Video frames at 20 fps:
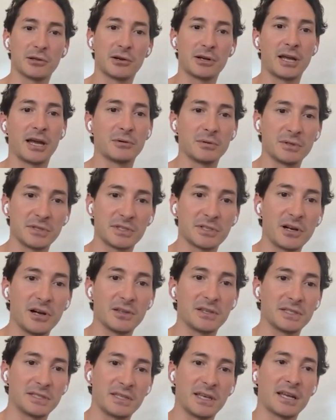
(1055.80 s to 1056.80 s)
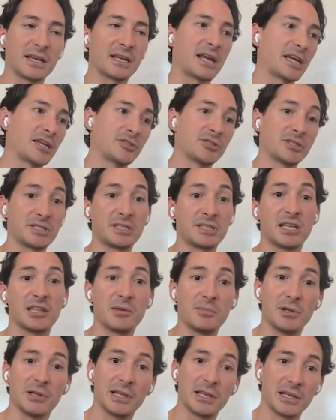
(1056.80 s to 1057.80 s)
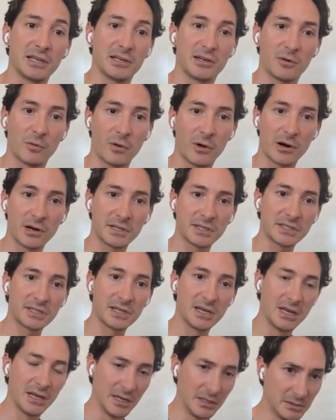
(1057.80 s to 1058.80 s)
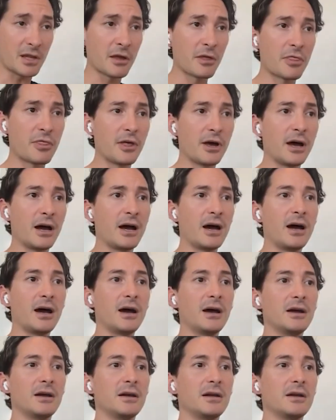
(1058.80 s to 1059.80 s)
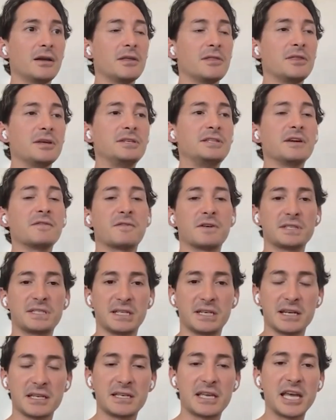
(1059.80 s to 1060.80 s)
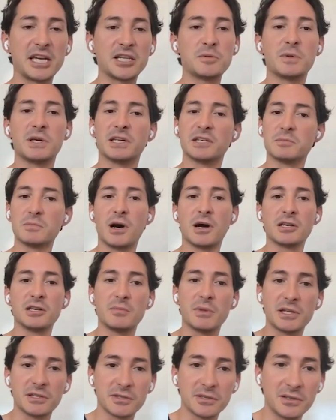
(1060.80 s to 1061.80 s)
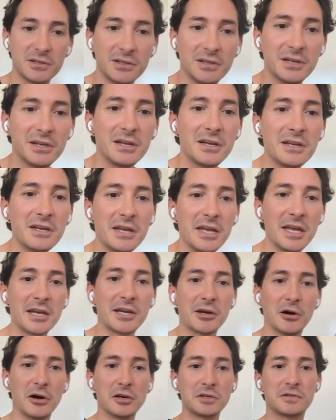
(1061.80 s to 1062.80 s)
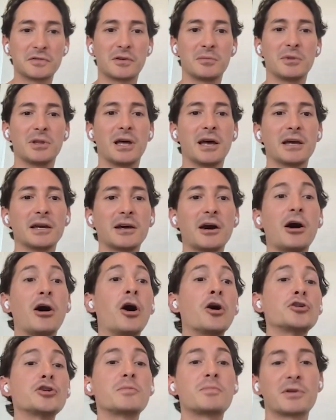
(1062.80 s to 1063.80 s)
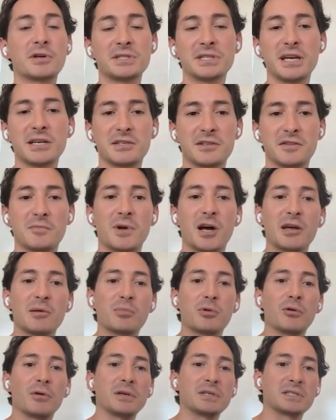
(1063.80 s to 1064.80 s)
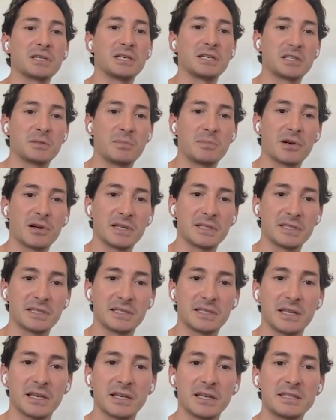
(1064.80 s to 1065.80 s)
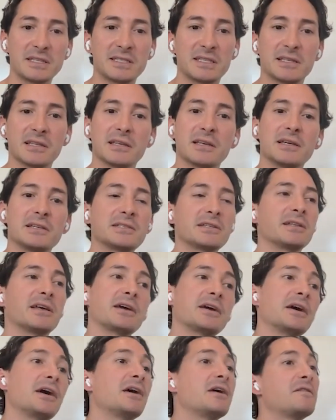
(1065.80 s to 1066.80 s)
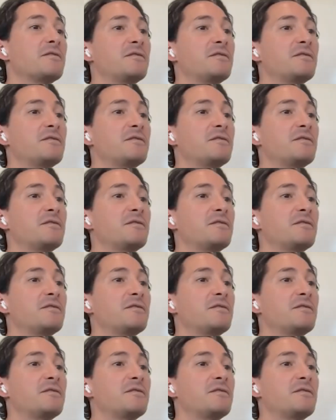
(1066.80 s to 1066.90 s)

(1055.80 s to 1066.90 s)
to learn how to install this thing, and I can just send them a link and it works, the the difference in engagement is monumental. It goes from like 100% of my employees can experience this thing instantly to like